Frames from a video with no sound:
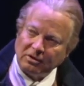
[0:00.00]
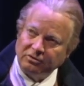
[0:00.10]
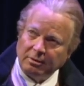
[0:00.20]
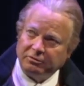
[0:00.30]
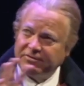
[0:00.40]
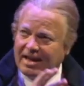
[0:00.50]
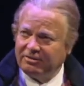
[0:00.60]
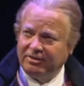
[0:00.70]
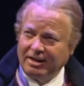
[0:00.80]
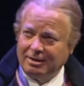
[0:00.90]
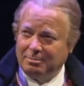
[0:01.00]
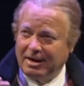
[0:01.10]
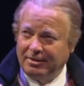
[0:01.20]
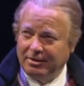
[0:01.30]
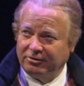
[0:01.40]
So I was fascinated
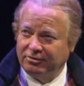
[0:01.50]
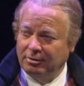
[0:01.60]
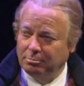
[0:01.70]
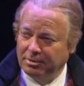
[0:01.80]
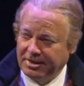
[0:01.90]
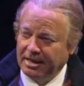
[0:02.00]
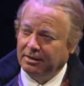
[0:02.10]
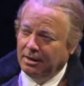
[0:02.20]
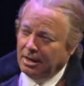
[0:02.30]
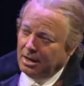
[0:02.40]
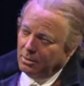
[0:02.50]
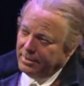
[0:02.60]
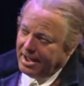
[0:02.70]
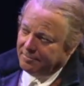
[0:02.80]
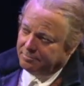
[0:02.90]
by this. But then
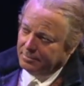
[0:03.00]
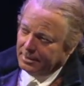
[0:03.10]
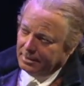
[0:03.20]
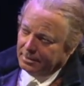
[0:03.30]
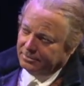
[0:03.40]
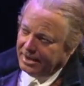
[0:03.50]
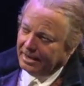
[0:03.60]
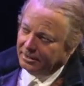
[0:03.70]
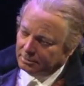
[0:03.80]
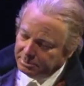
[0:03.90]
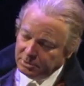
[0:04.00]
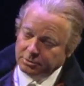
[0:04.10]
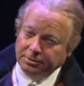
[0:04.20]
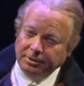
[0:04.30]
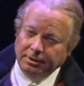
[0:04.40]
we have Daniel
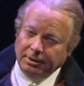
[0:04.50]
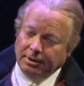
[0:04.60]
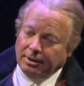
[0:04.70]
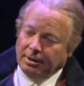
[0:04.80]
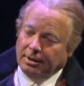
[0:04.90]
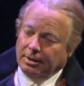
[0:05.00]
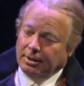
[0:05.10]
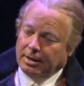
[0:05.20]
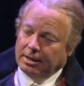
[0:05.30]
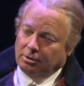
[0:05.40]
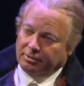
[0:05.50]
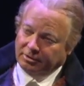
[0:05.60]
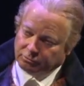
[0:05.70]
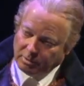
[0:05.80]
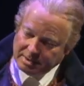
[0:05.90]
Boone, and all
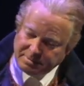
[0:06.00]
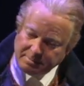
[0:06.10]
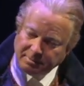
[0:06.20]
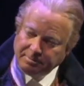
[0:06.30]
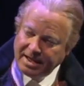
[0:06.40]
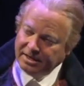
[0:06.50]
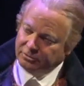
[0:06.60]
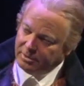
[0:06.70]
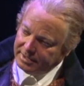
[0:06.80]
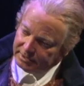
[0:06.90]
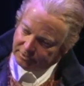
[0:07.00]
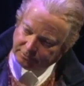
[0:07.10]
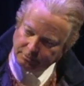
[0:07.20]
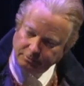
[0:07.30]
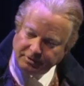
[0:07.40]
these white people penetrating
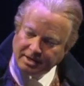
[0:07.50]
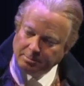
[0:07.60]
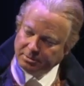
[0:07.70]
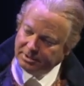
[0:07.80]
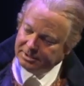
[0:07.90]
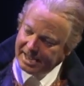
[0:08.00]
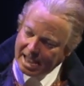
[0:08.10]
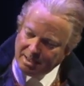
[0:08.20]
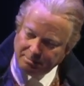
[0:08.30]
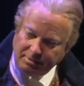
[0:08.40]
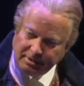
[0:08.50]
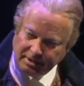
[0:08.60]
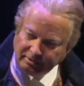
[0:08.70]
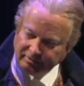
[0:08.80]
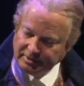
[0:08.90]
through the Cumberland Gap
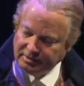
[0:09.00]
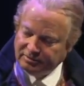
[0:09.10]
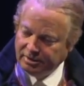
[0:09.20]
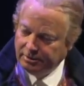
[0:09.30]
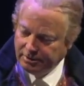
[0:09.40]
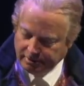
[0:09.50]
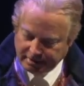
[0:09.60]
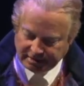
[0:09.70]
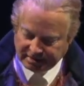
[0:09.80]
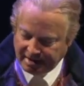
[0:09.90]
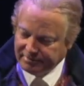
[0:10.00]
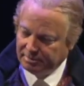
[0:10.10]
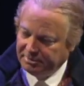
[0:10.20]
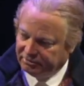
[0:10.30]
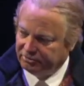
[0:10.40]
into the interior and
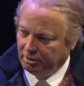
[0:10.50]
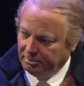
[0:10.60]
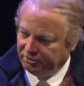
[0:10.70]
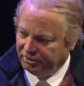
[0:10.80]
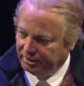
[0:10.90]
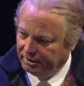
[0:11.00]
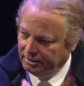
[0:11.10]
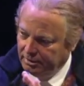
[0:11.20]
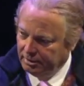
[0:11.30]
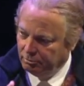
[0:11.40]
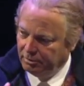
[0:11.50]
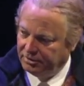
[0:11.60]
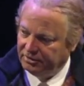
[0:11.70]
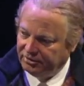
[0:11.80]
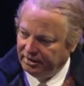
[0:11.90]
inevitably skirmishing with these